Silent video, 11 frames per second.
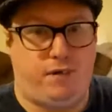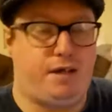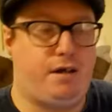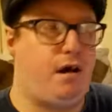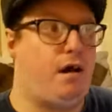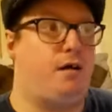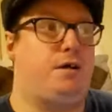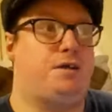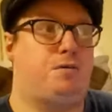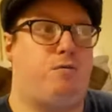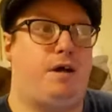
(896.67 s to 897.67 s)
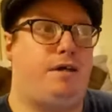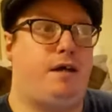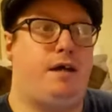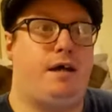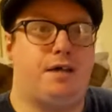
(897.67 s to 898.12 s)
regardless of
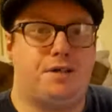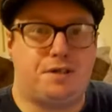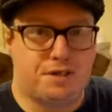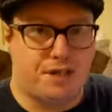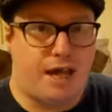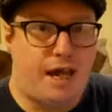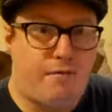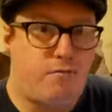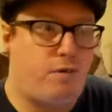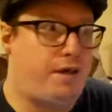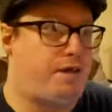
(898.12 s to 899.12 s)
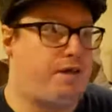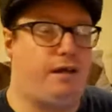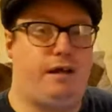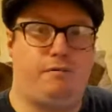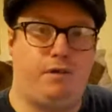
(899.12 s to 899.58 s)
whether it's safe, whether
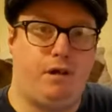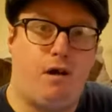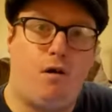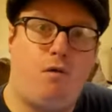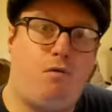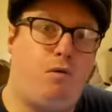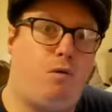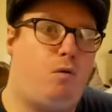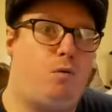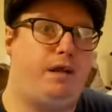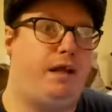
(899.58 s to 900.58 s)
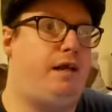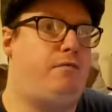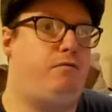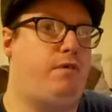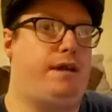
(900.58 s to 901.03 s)
they live alone or they
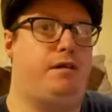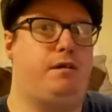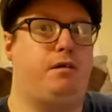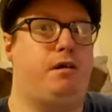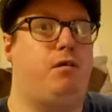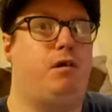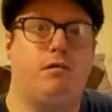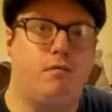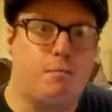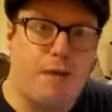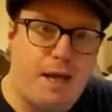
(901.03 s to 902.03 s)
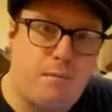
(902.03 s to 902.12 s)
live with, I don't know, 100